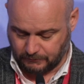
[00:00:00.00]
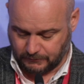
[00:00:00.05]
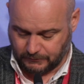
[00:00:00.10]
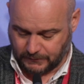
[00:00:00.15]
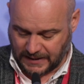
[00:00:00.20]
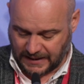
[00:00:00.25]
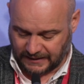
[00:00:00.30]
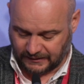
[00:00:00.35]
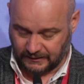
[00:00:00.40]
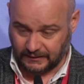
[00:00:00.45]

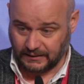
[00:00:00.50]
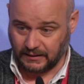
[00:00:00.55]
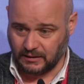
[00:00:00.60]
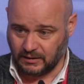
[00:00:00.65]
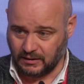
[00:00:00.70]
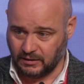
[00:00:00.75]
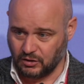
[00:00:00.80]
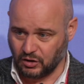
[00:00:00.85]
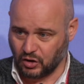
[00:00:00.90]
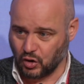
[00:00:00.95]
battling
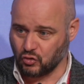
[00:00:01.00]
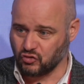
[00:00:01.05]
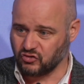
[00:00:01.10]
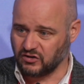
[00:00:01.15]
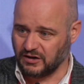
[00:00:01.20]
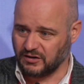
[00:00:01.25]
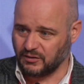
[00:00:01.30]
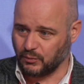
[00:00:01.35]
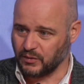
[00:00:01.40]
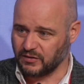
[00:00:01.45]
and
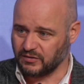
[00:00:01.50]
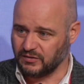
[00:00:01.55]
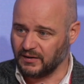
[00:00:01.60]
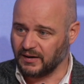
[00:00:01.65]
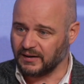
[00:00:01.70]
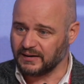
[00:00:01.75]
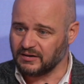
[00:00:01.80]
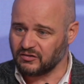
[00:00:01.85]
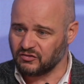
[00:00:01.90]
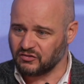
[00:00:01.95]
negotiating with
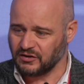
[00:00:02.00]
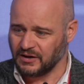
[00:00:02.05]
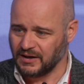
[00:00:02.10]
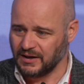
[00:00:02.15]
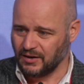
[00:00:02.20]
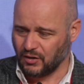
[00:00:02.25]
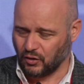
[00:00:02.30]
NICE